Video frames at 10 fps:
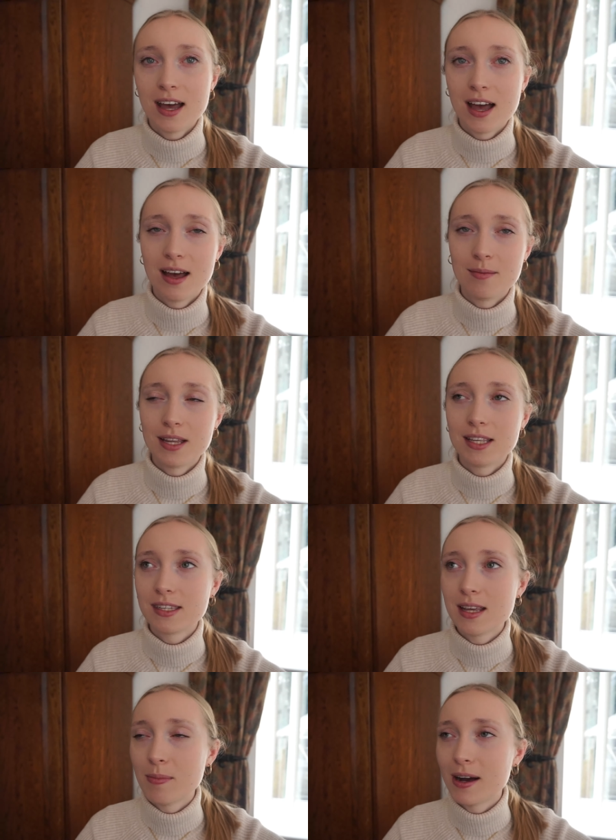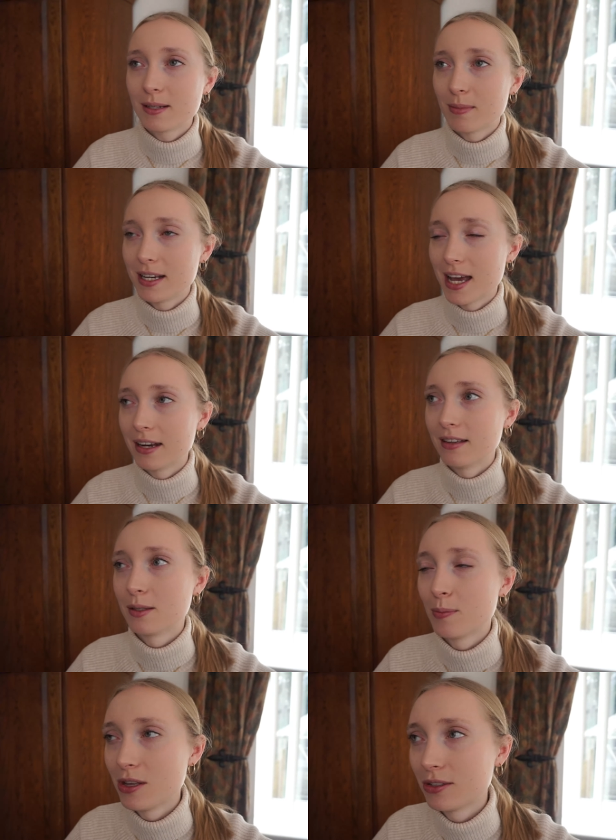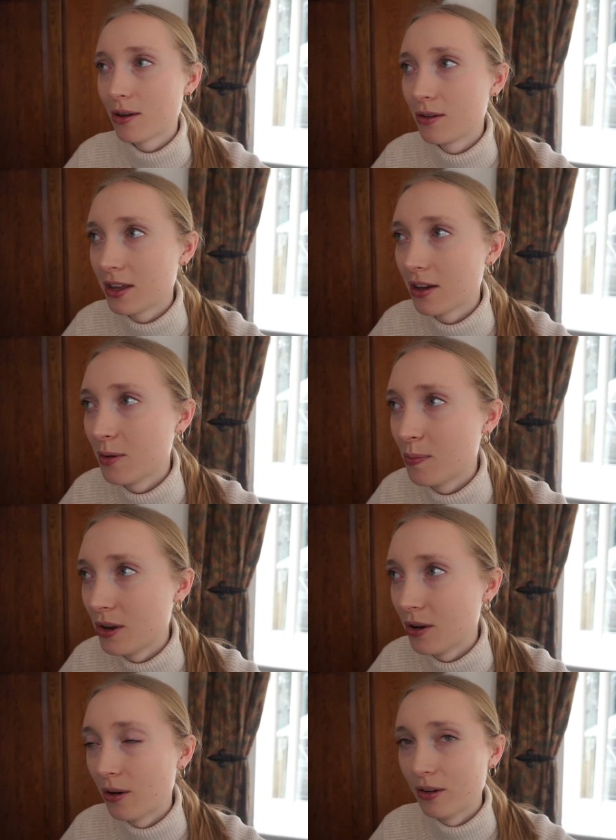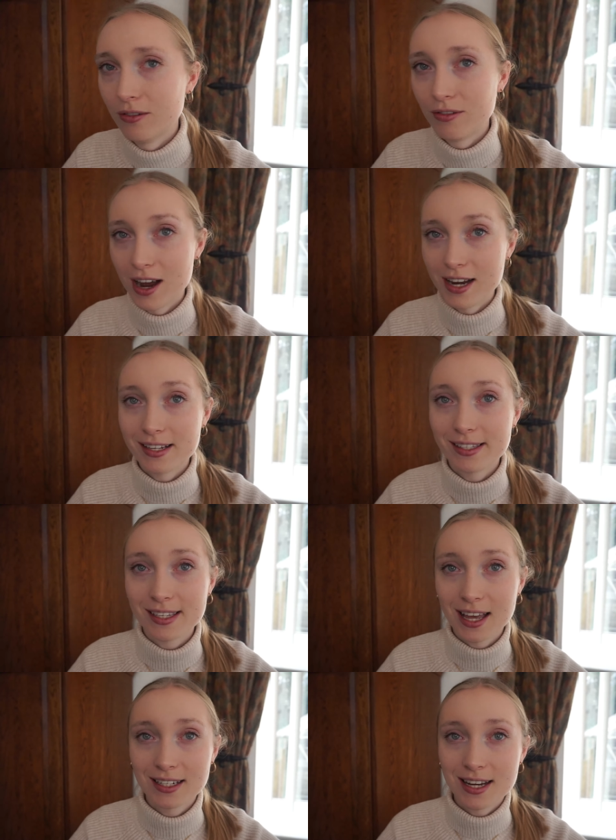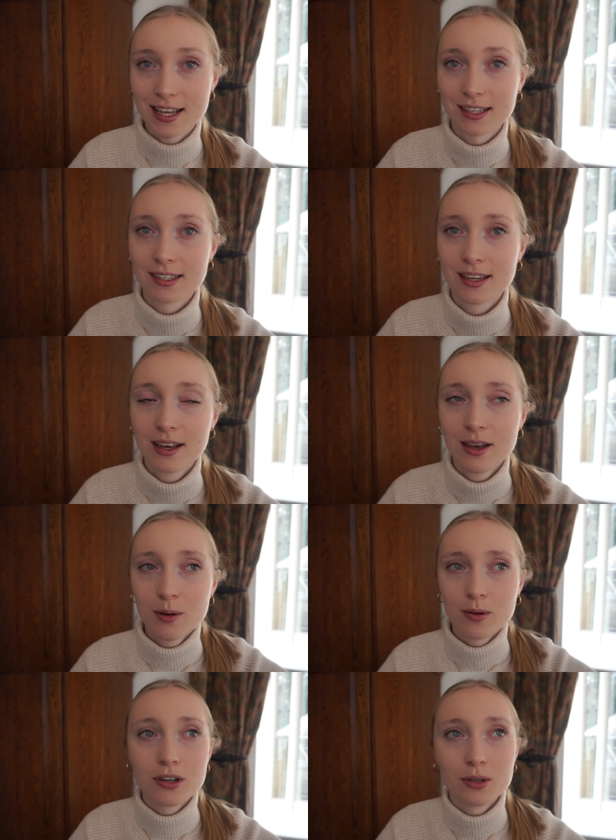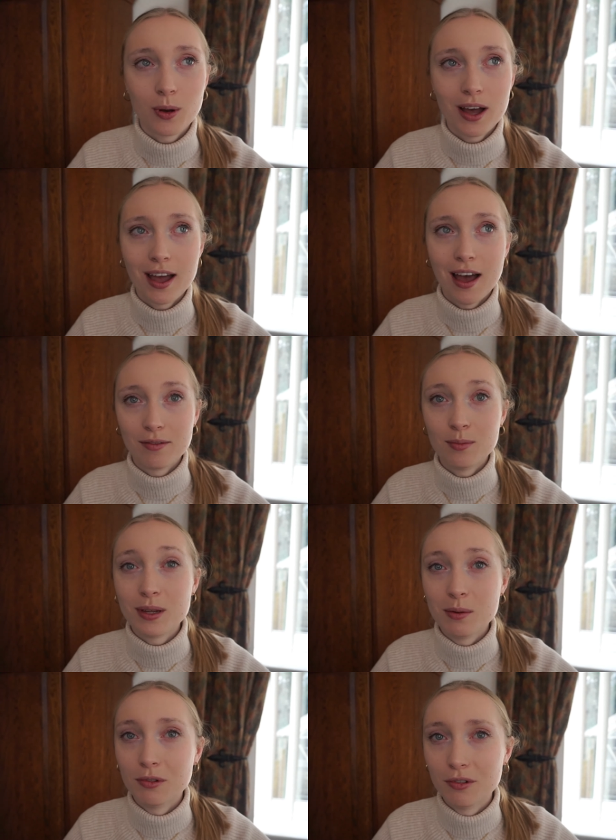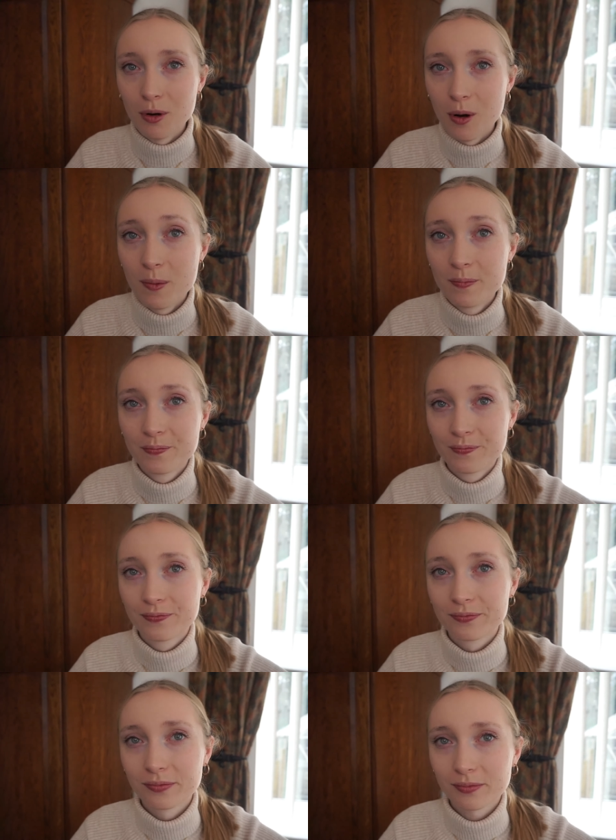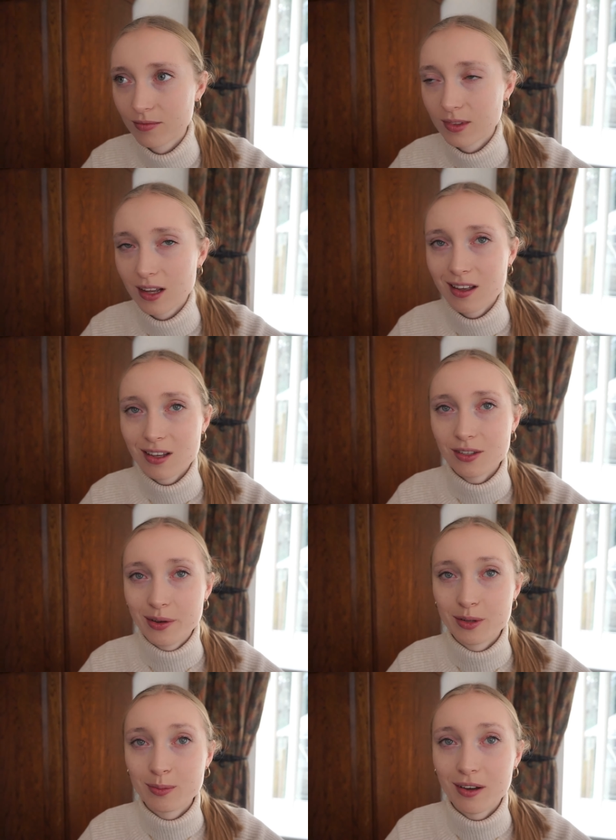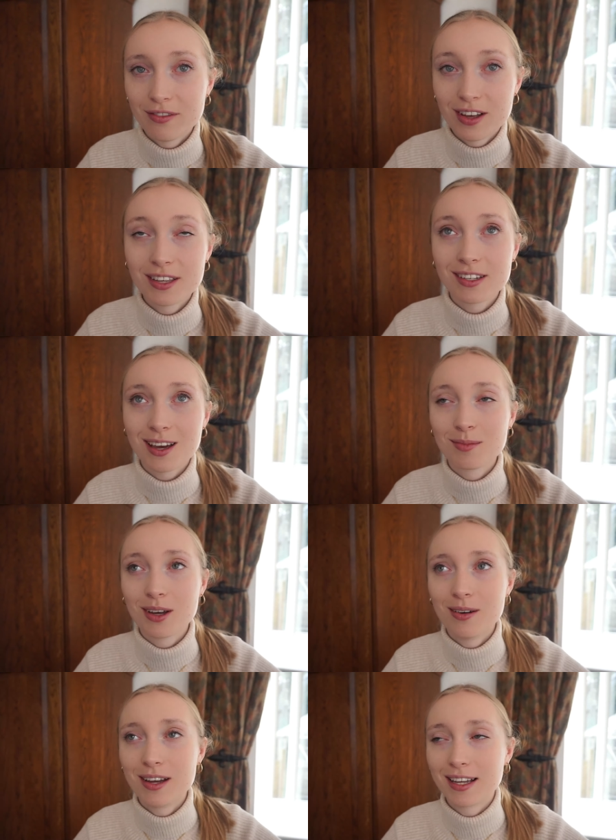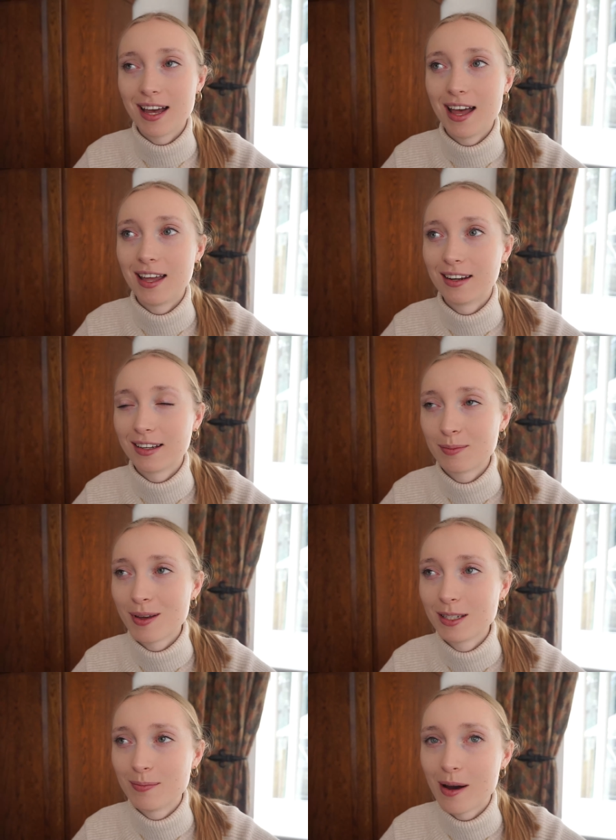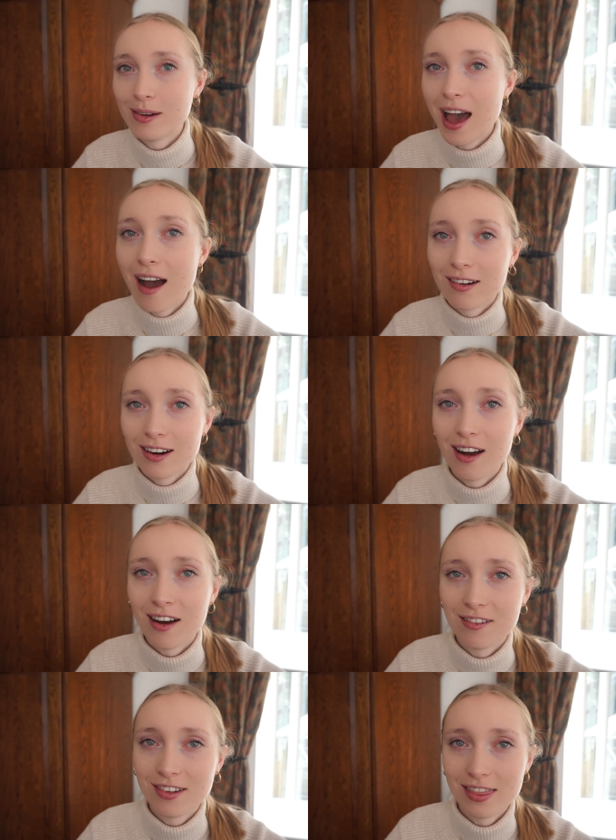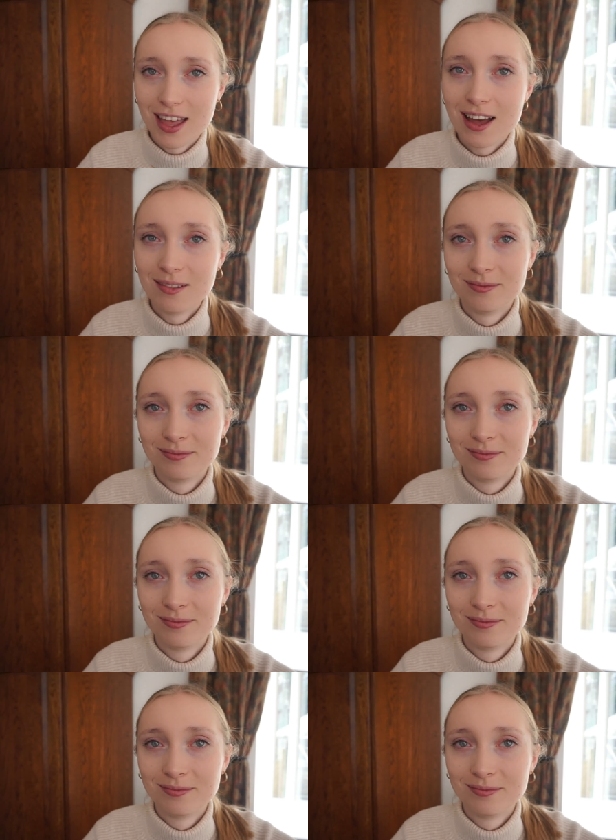and it's nearby to my nana's, but it's only open on Fridays and Saturdays, which is why I haven't been before. So it was my first time going and I spent about an hour and a half in there.